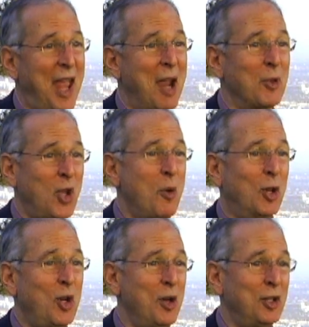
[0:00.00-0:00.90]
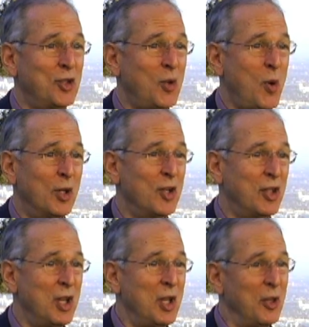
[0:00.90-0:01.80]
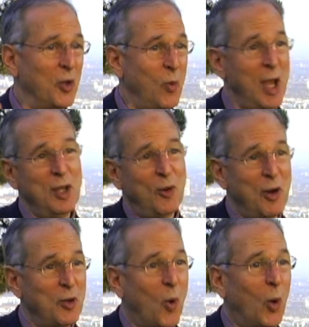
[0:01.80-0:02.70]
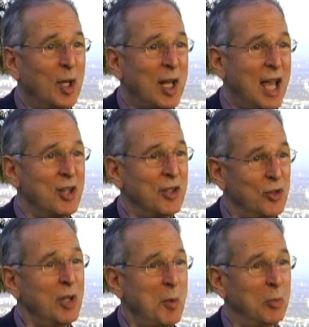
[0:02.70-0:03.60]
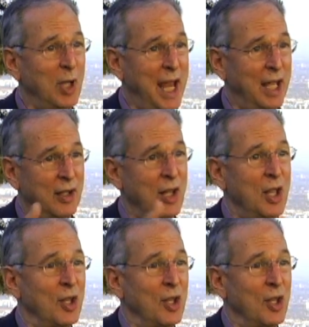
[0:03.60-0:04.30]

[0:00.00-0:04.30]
And with co-occurring disorders, the way you're going to organize the treatment plan,